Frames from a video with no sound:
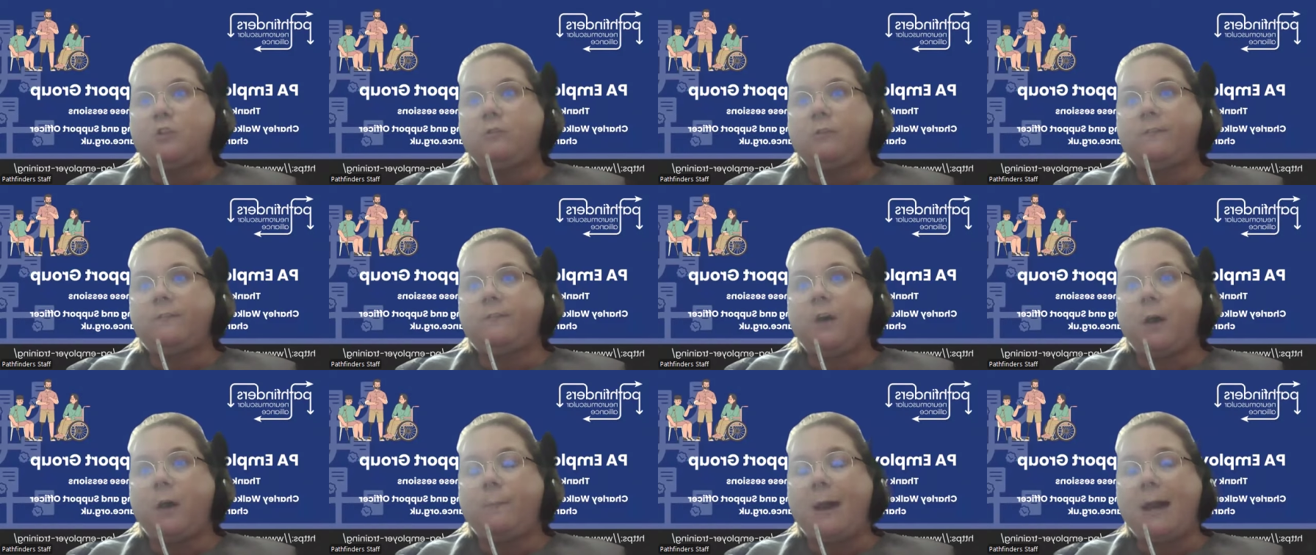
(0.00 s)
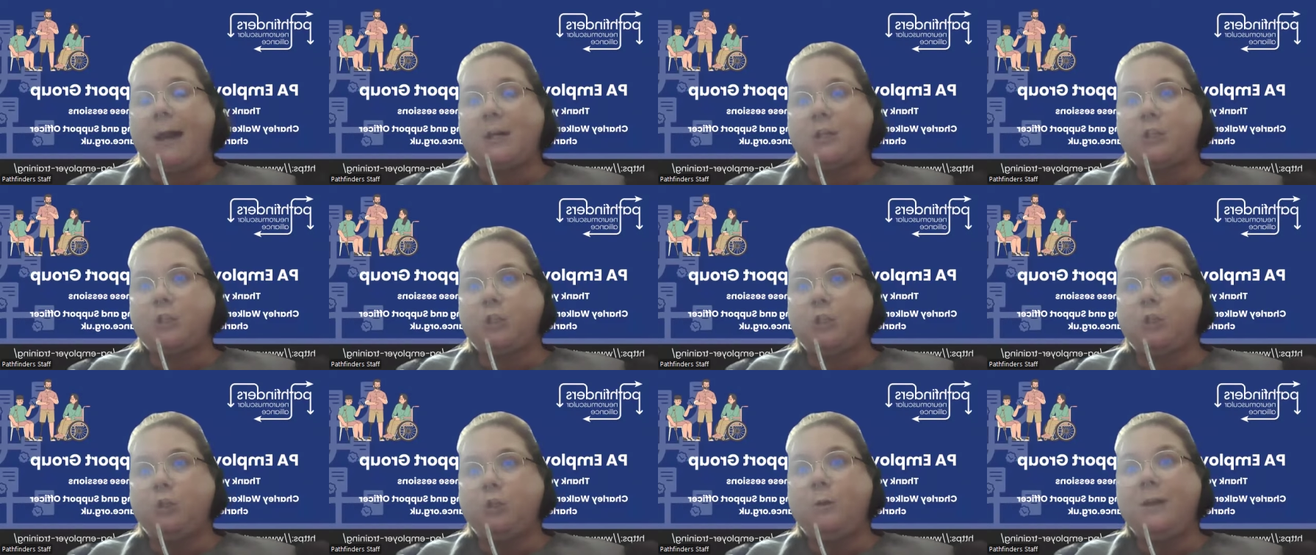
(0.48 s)
to refer
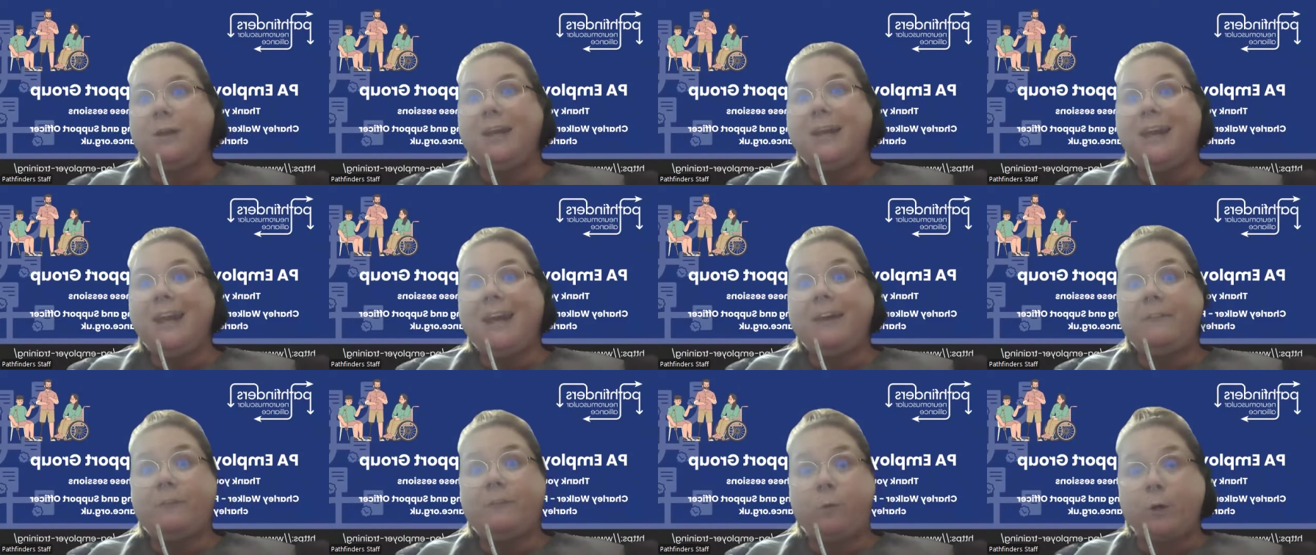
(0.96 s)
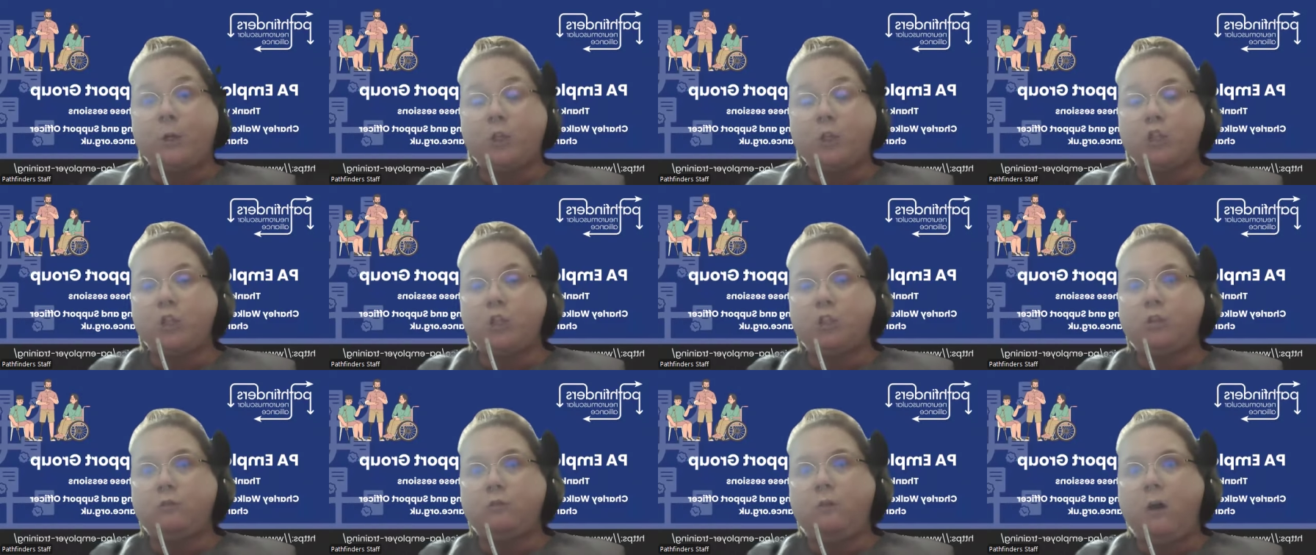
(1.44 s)
back to if
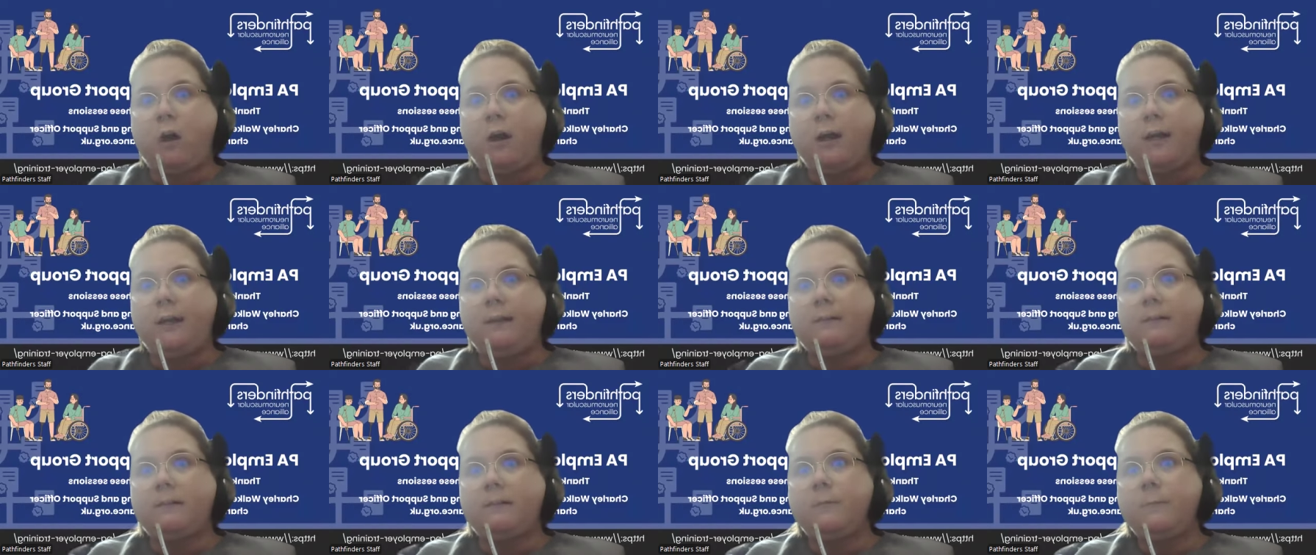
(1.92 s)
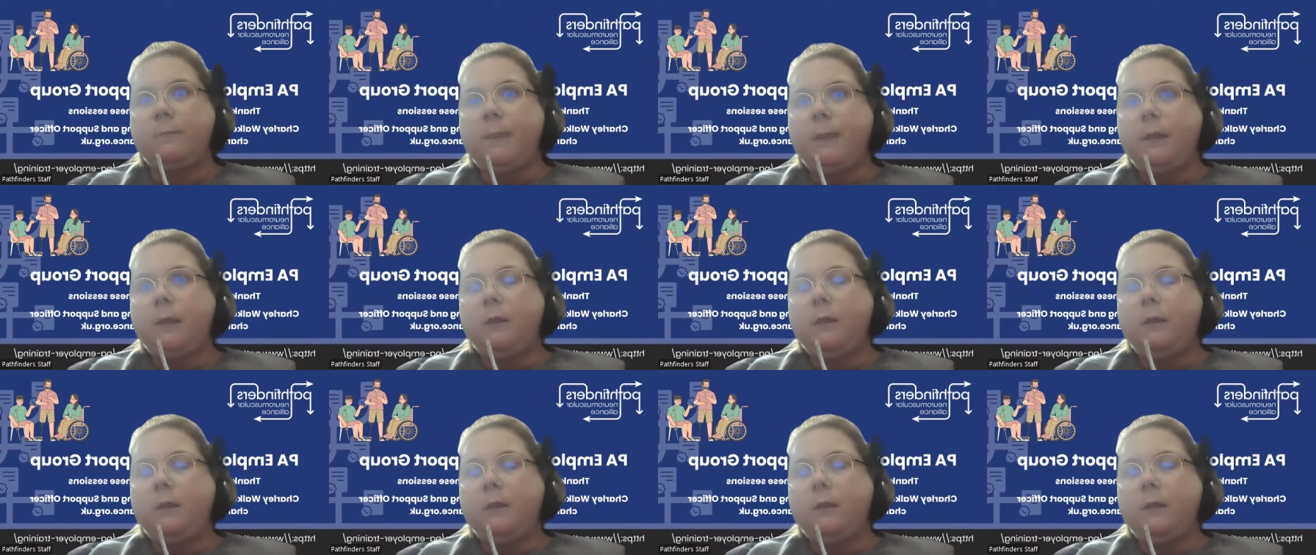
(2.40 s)
questions arise.